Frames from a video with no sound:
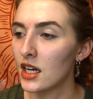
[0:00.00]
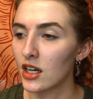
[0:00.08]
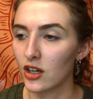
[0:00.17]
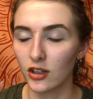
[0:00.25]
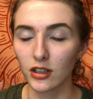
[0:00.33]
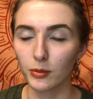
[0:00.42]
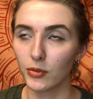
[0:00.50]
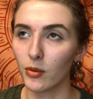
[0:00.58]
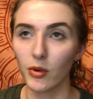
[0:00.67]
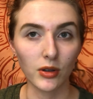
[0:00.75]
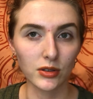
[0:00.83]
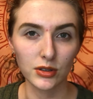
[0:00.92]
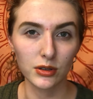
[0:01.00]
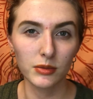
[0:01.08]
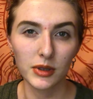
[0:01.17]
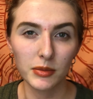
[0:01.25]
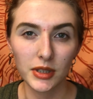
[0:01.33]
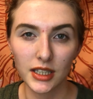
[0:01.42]
Colourpop also
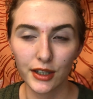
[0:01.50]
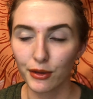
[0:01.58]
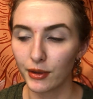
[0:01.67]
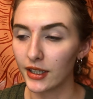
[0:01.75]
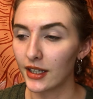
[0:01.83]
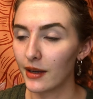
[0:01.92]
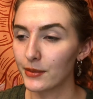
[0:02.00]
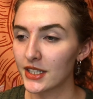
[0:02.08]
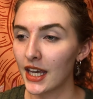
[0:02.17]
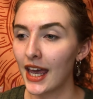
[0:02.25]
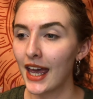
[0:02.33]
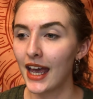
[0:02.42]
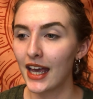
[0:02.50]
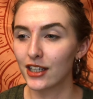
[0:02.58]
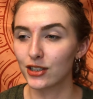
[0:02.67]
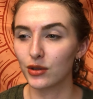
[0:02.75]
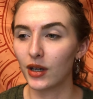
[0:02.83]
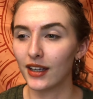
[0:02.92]
maybe like 3 times.
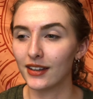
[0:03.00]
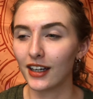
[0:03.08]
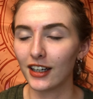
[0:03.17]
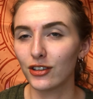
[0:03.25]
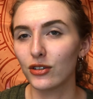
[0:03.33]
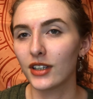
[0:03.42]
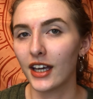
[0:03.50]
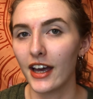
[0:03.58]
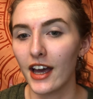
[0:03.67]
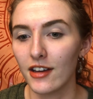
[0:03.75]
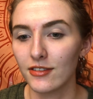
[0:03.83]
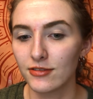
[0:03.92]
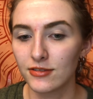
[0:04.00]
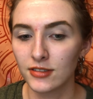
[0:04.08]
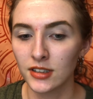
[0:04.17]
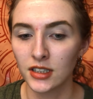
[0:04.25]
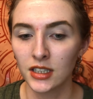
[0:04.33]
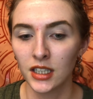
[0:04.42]
So, and I don't have
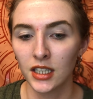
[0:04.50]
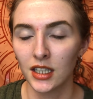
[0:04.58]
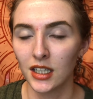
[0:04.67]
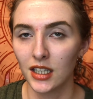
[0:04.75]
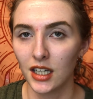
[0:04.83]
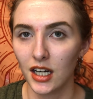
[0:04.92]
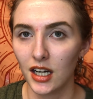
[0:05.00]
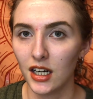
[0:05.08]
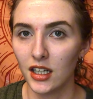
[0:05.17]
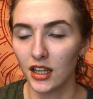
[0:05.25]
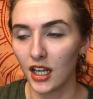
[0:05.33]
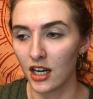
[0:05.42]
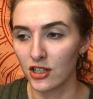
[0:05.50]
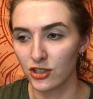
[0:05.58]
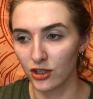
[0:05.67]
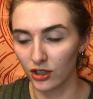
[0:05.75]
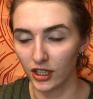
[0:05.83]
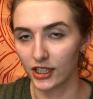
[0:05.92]
a
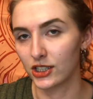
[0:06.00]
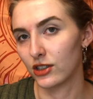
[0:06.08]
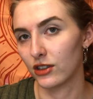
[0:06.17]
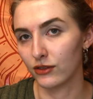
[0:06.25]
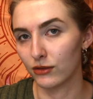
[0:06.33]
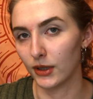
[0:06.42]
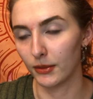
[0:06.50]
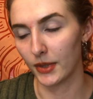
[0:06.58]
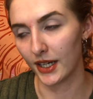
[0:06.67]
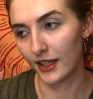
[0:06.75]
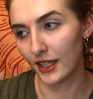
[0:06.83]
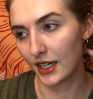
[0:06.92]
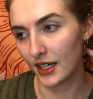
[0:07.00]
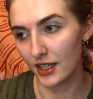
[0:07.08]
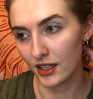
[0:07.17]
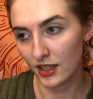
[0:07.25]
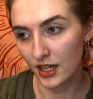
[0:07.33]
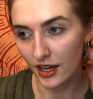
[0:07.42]
large collection of one brand. Like
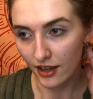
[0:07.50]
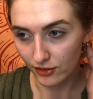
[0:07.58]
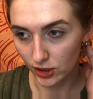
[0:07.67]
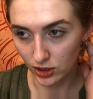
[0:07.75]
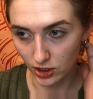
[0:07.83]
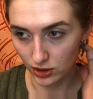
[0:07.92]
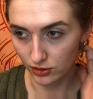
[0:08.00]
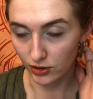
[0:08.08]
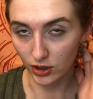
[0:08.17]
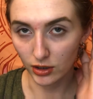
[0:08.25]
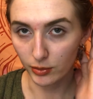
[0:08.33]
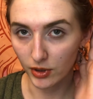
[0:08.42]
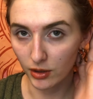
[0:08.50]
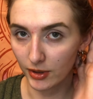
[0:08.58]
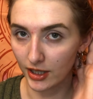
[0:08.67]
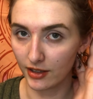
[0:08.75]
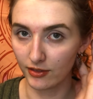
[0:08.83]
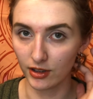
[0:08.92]
I have a lot of Colourpop,
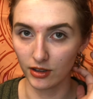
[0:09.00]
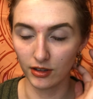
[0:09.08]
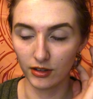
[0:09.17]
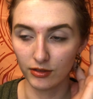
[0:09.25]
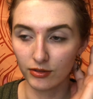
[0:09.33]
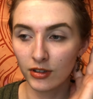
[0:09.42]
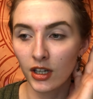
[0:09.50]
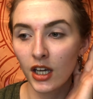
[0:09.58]
I have a lot of